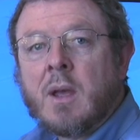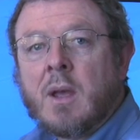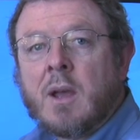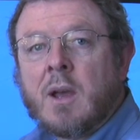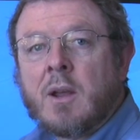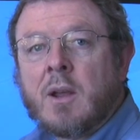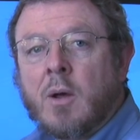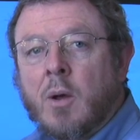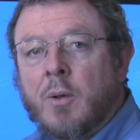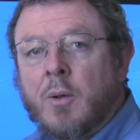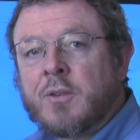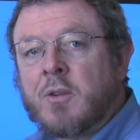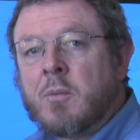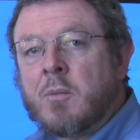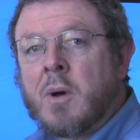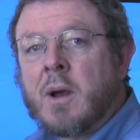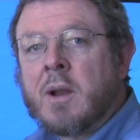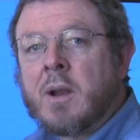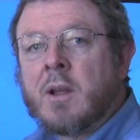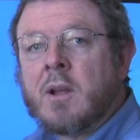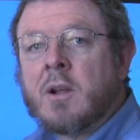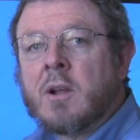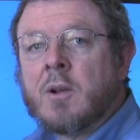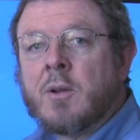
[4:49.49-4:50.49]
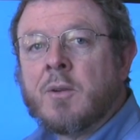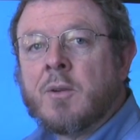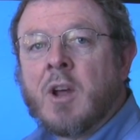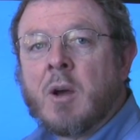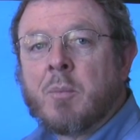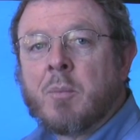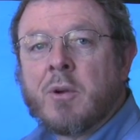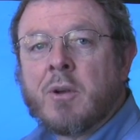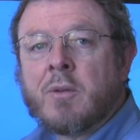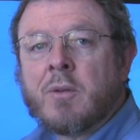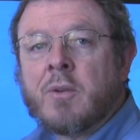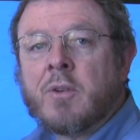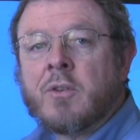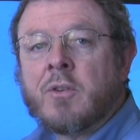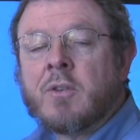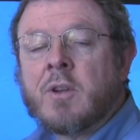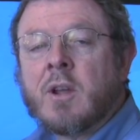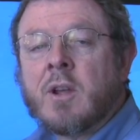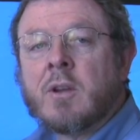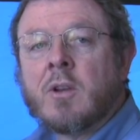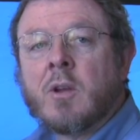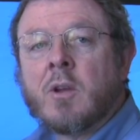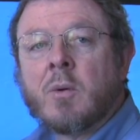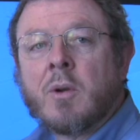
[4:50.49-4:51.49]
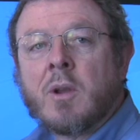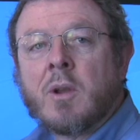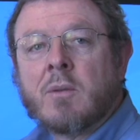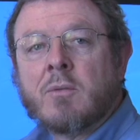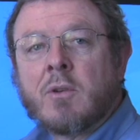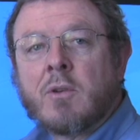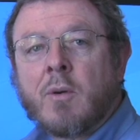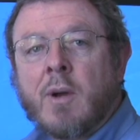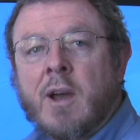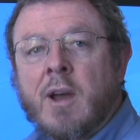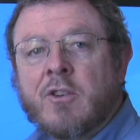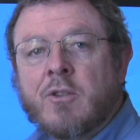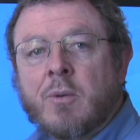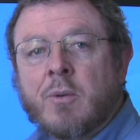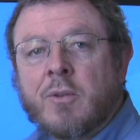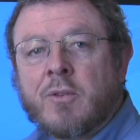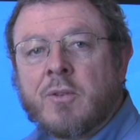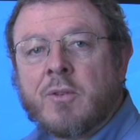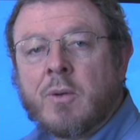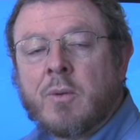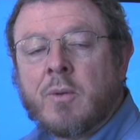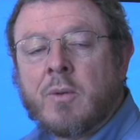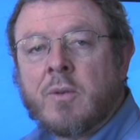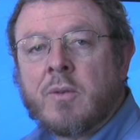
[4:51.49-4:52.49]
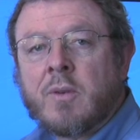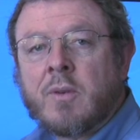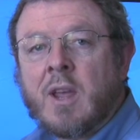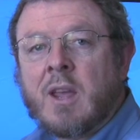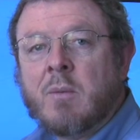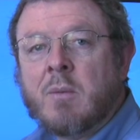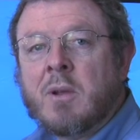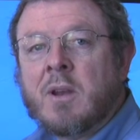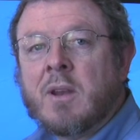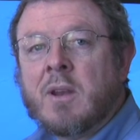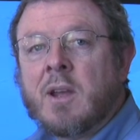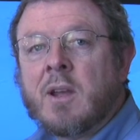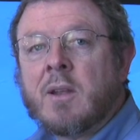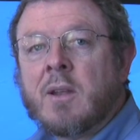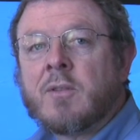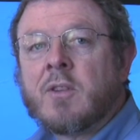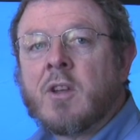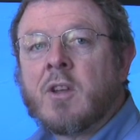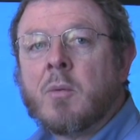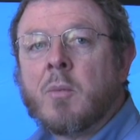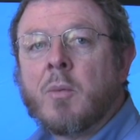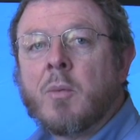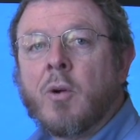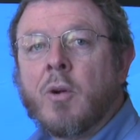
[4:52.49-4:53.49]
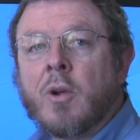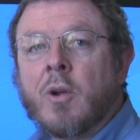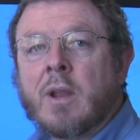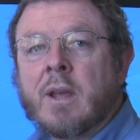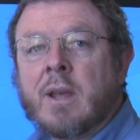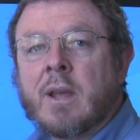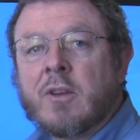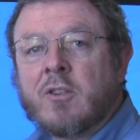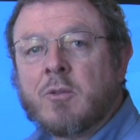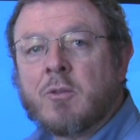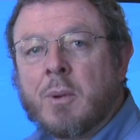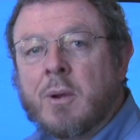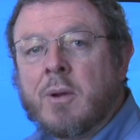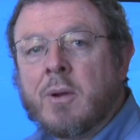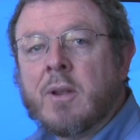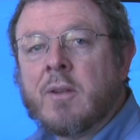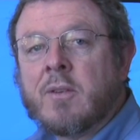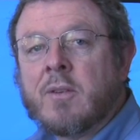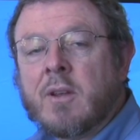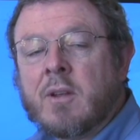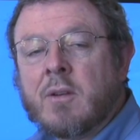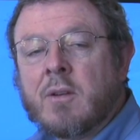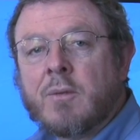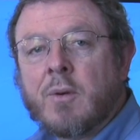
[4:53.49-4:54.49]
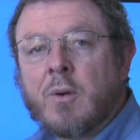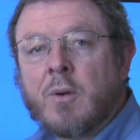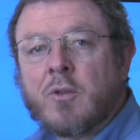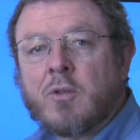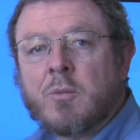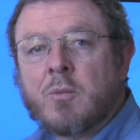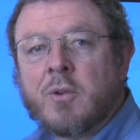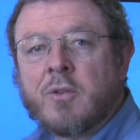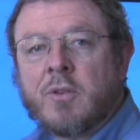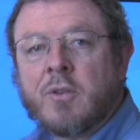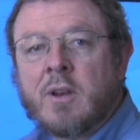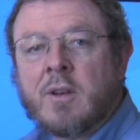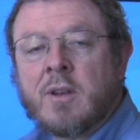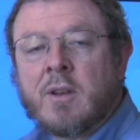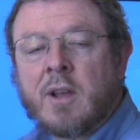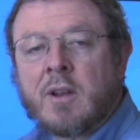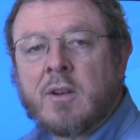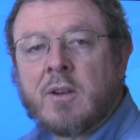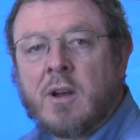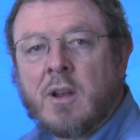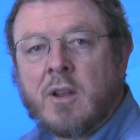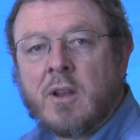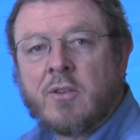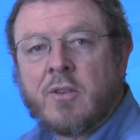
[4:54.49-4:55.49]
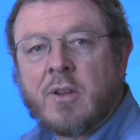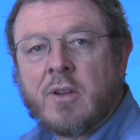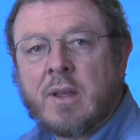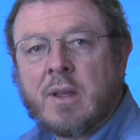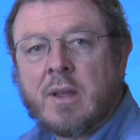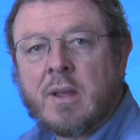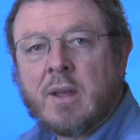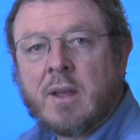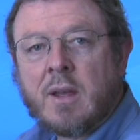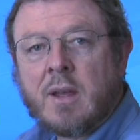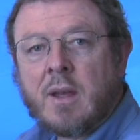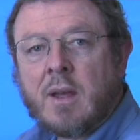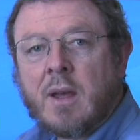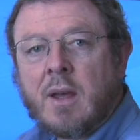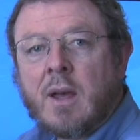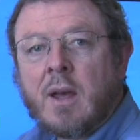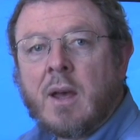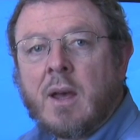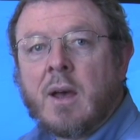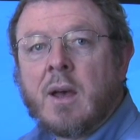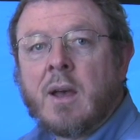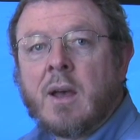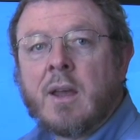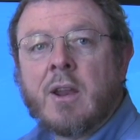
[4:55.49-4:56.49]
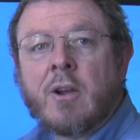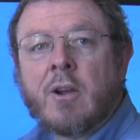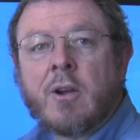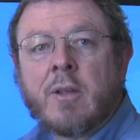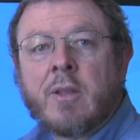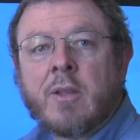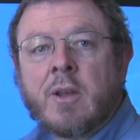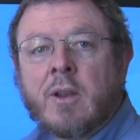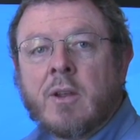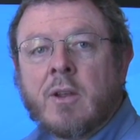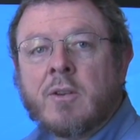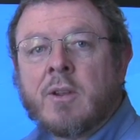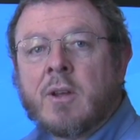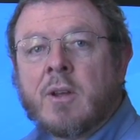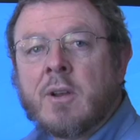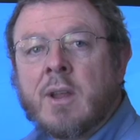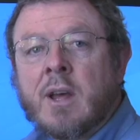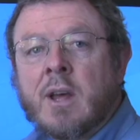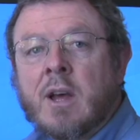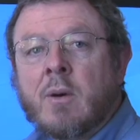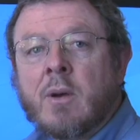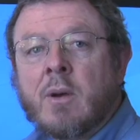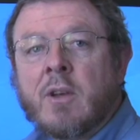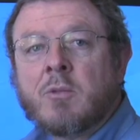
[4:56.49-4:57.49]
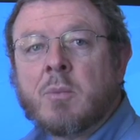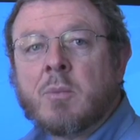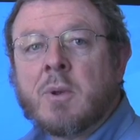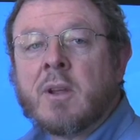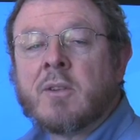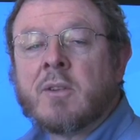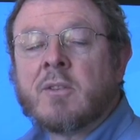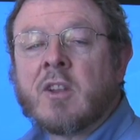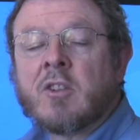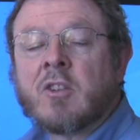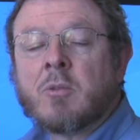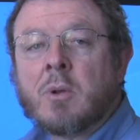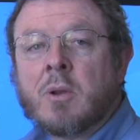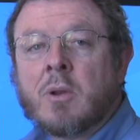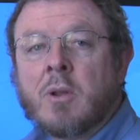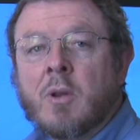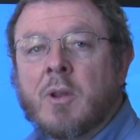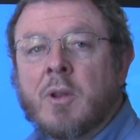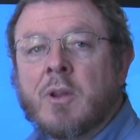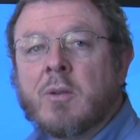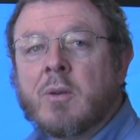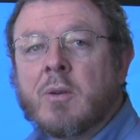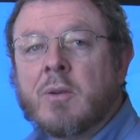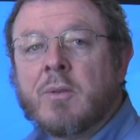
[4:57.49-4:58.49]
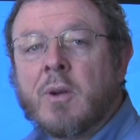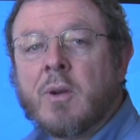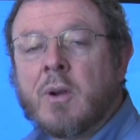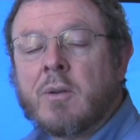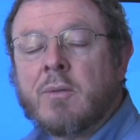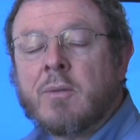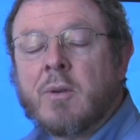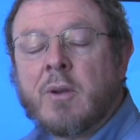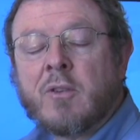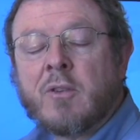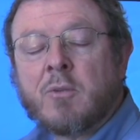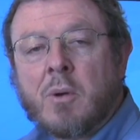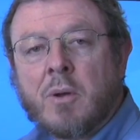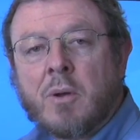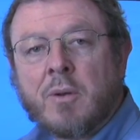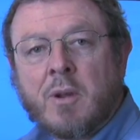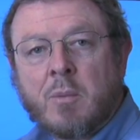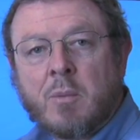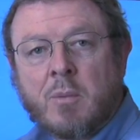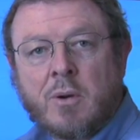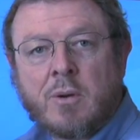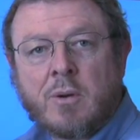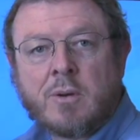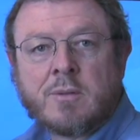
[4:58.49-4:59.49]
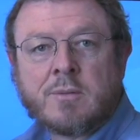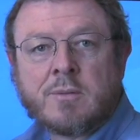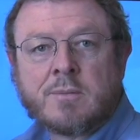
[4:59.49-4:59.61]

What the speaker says: It also might include upper division and lower level graduate students aiming to get some early experience in virtual machine technology, an area that until now has been accessible only to a very, very small number.